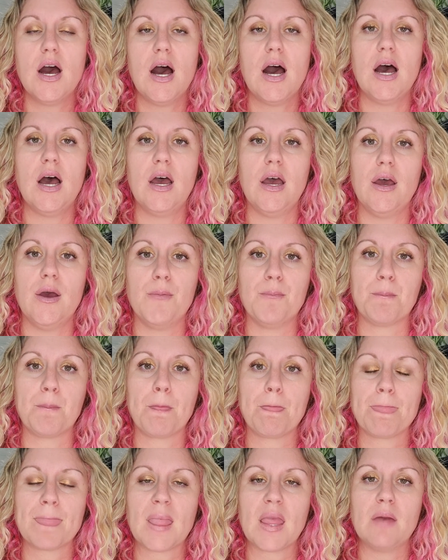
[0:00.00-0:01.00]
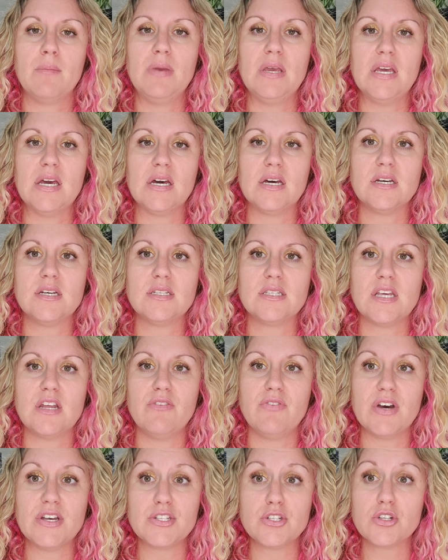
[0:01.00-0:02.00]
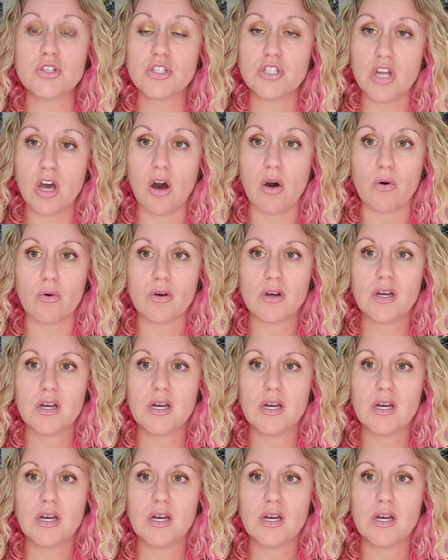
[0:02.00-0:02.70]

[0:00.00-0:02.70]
Because investors know.